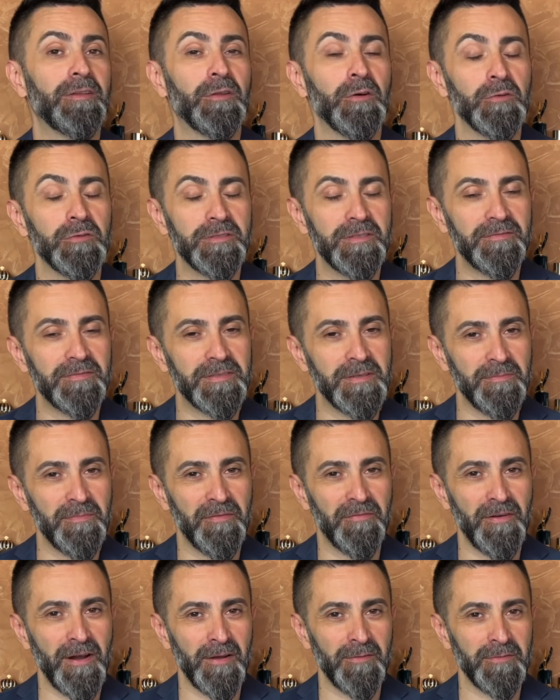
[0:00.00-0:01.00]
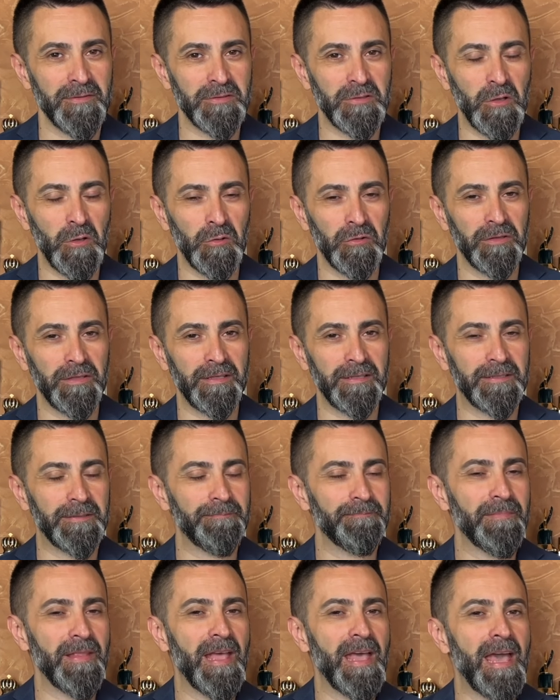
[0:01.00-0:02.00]
dose of some fragrance content.
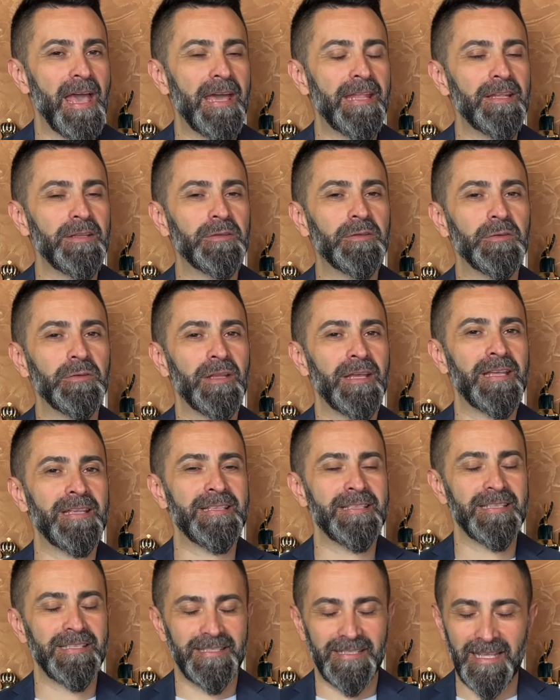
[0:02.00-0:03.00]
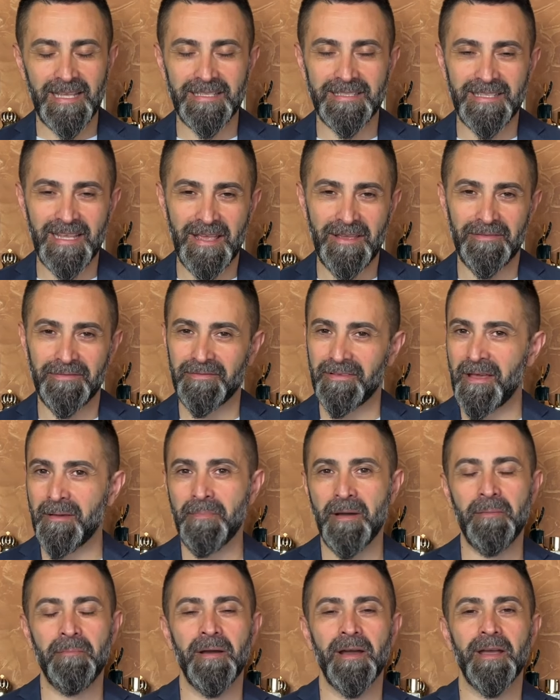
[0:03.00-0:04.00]
And until then, stay safe and
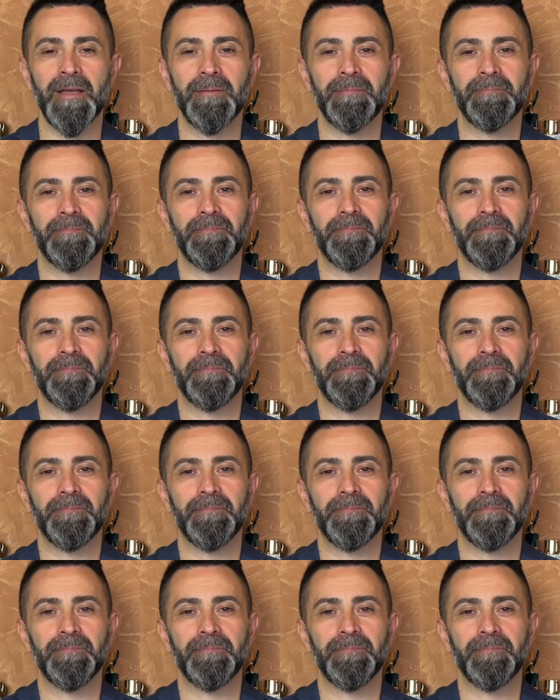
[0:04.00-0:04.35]
bye bye.